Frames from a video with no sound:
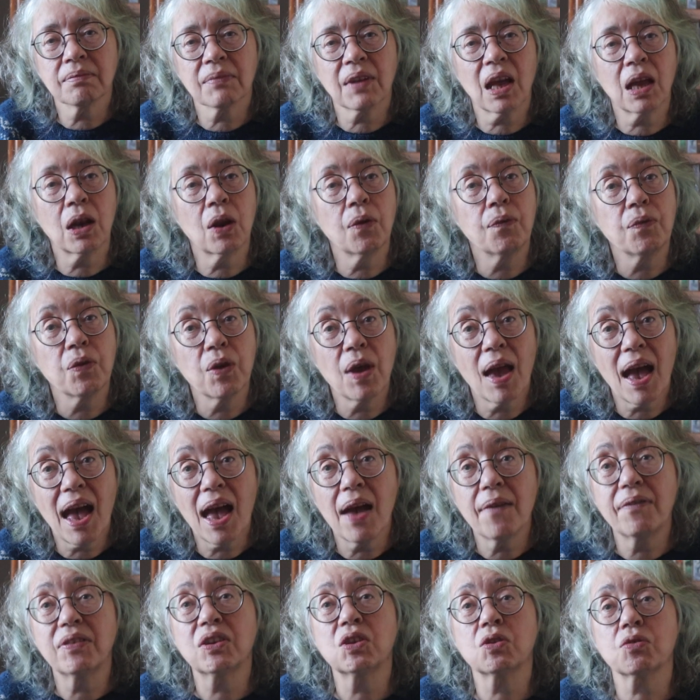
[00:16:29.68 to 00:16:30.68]
And if you
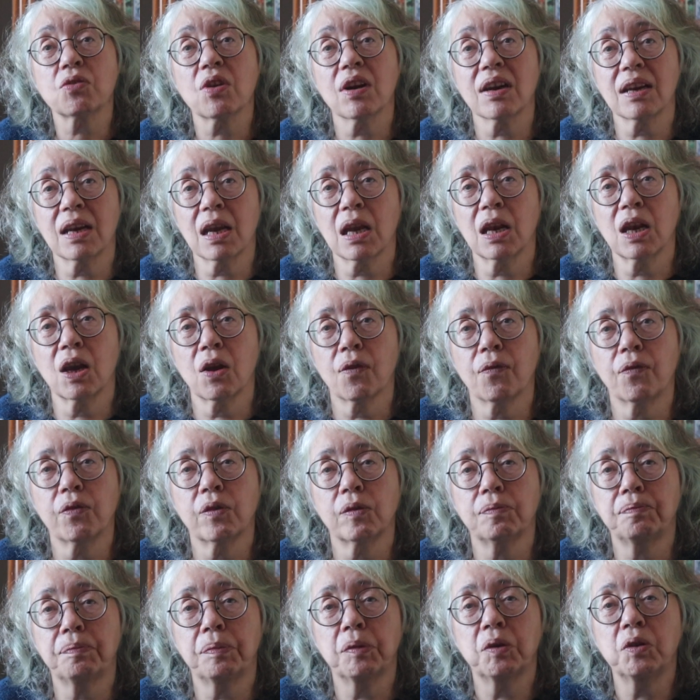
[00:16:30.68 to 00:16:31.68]
haven't tried any of
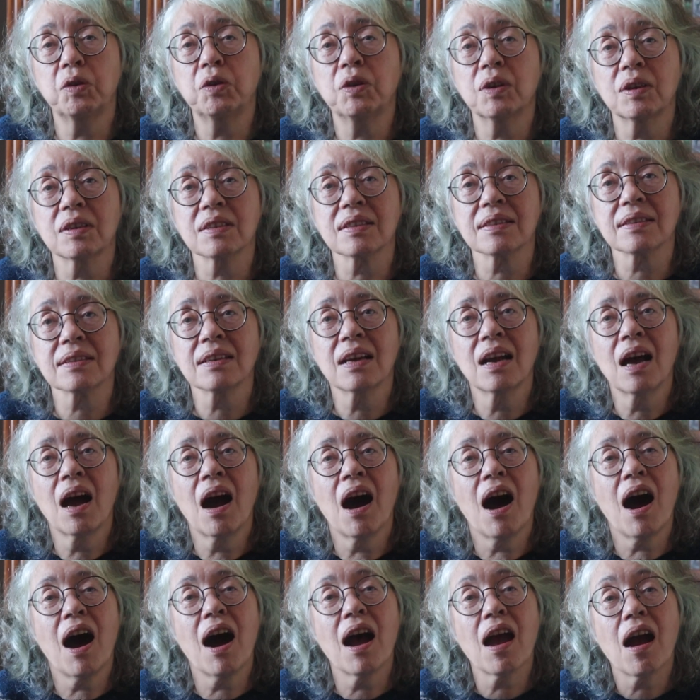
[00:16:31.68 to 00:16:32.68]
her books,
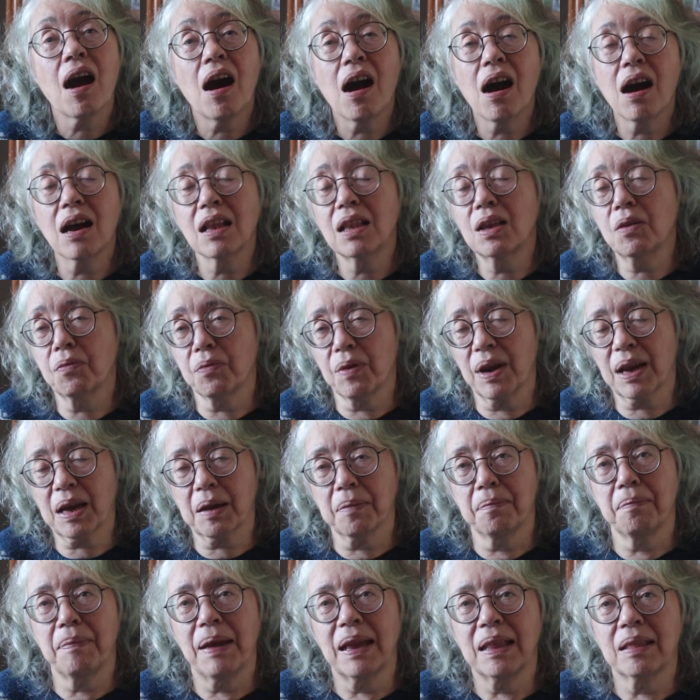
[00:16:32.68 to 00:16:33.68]
I highly
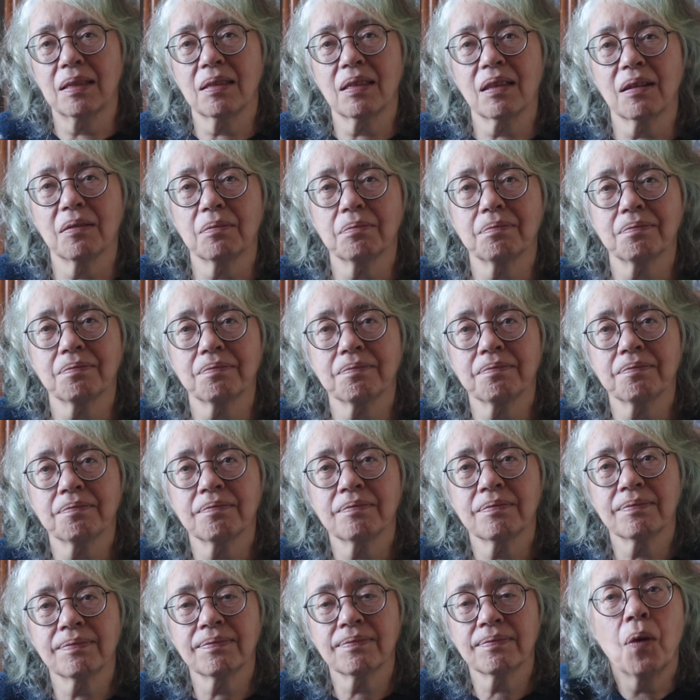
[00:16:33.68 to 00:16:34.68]
recommend them.
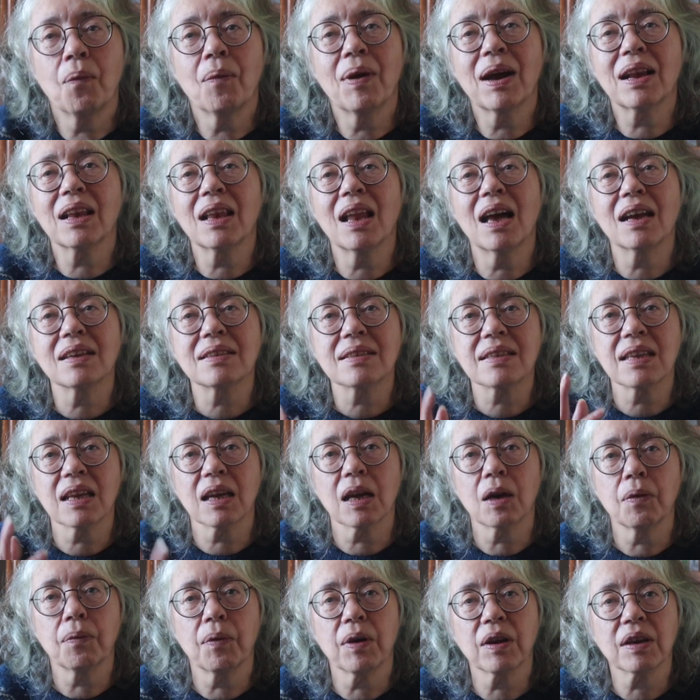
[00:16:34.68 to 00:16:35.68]
One last
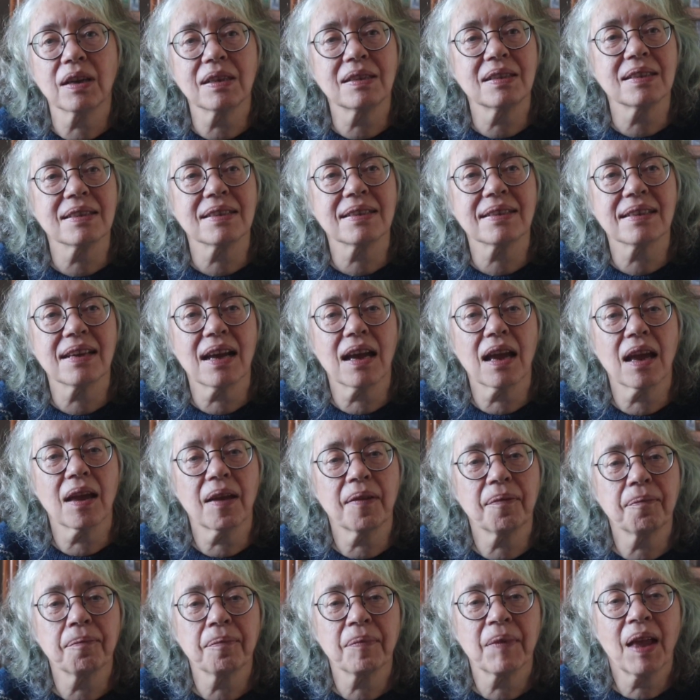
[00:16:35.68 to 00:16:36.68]
thing I wanted to
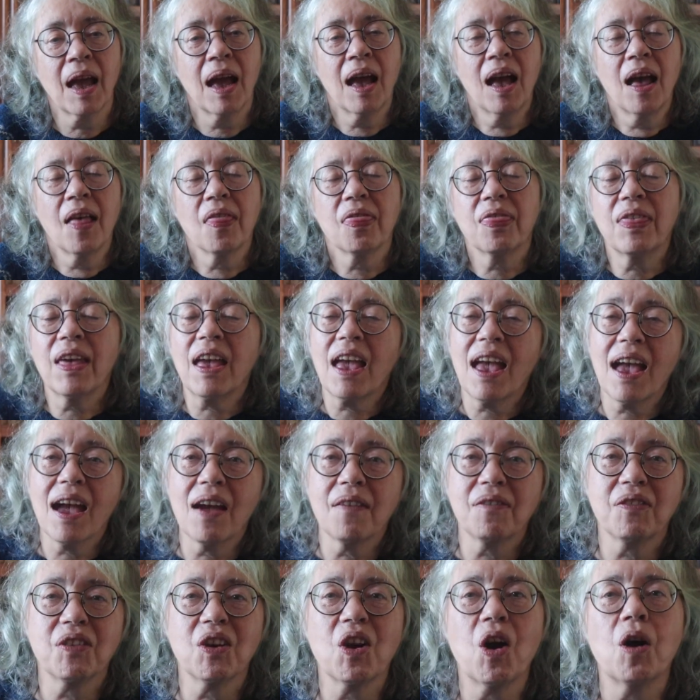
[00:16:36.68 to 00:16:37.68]
say, there
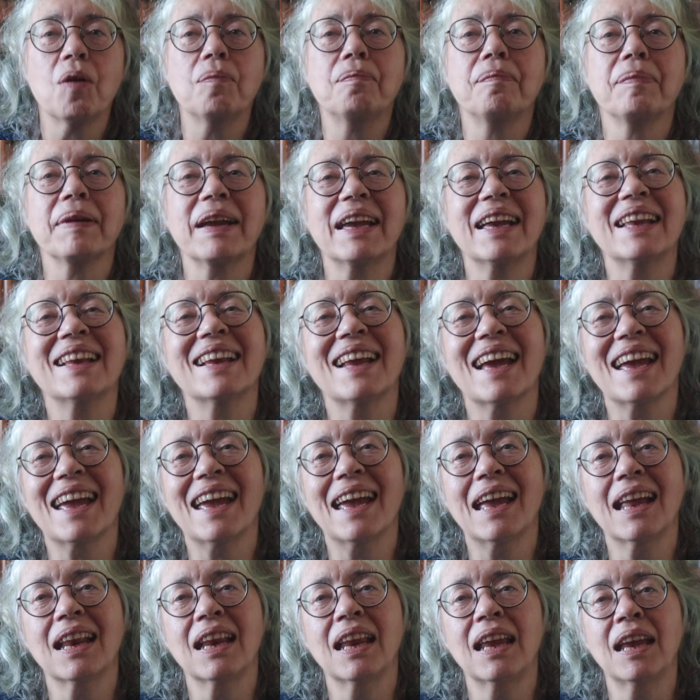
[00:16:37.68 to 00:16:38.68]
have not been
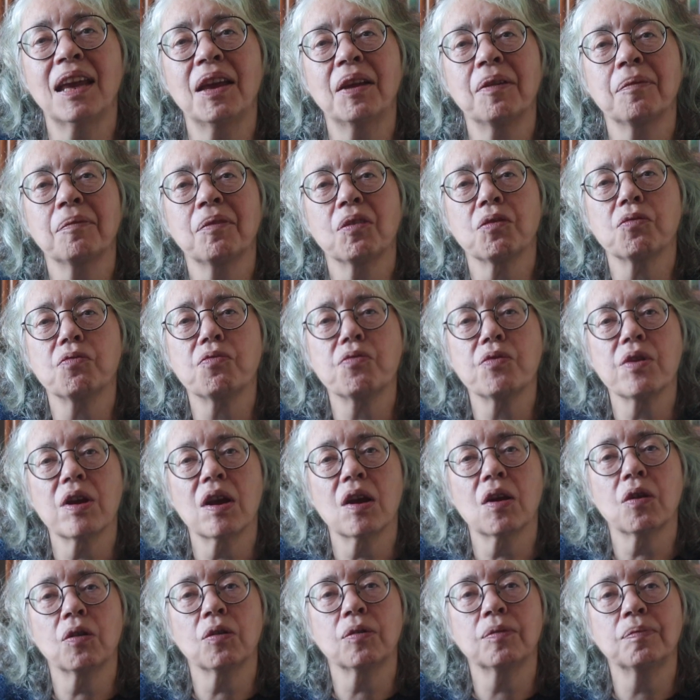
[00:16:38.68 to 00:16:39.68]
any
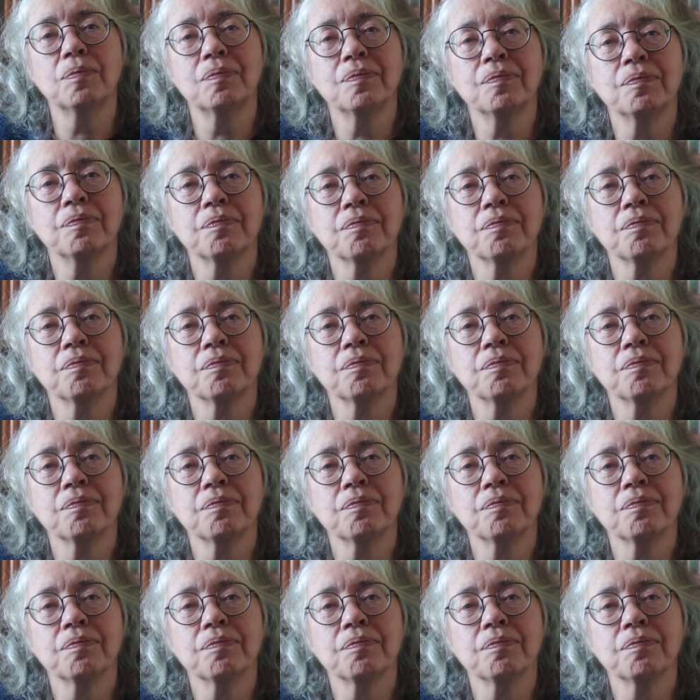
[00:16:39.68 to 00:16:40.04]
real